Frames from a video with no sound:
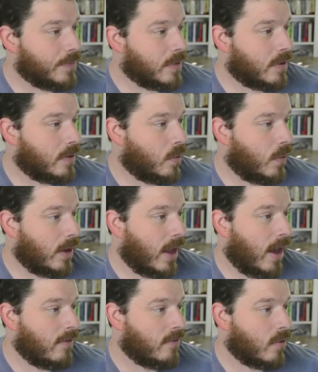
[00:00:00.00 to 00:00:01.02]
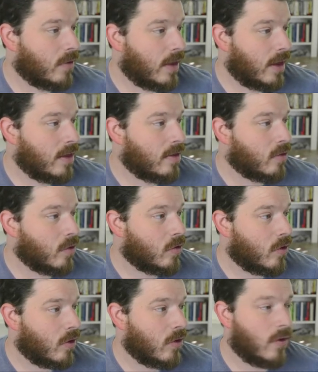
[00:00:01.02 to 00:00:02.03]
There is
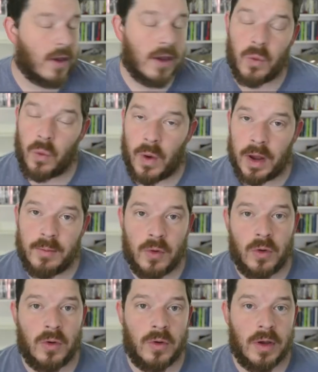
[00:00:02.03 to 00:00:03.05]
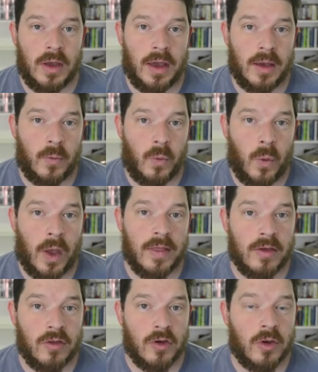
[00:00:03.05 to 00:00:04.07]
also one more way
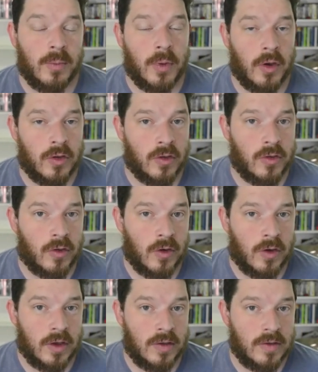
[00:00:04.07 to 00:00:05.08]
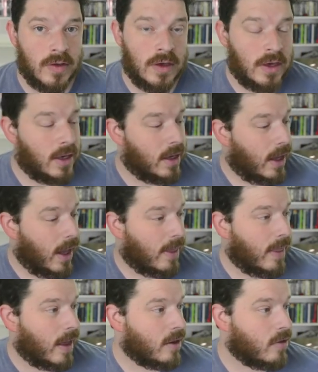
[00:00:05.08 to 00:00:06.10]
that you can purchase tokens, and
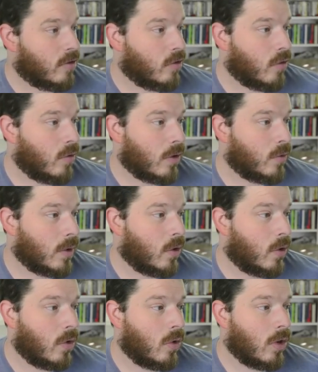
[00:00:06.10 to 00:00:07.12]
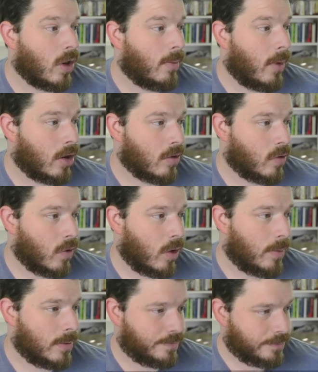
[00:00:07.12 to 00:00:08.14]
that is through what we call a market swap.
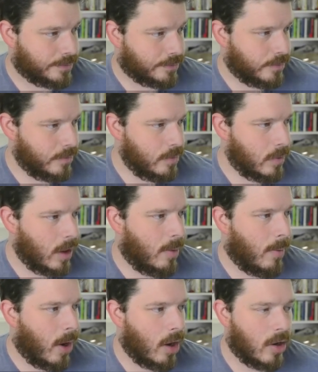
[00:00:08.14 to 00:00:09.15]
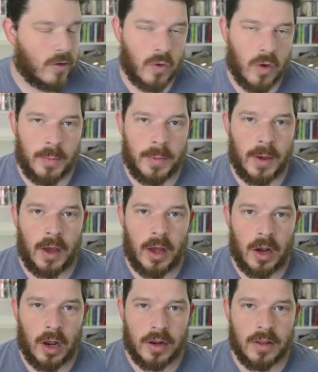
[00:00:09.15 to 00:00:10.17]
A market swap, a
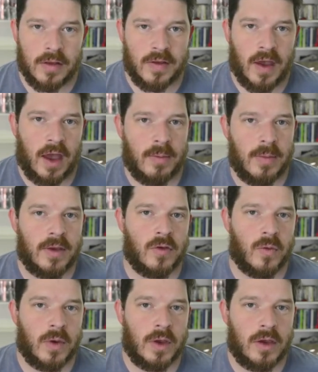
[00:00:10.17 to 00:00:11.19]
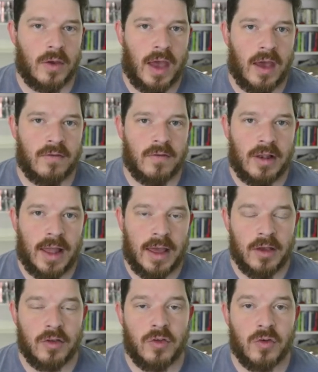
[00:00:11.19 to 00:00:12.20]
lot of the time, is where you have layer
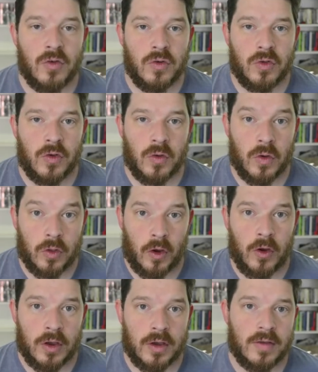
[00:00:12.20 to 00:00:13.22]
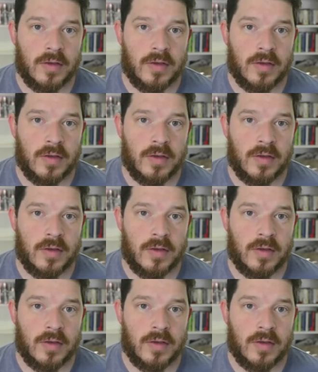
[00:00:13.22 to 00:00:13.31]
2 tokens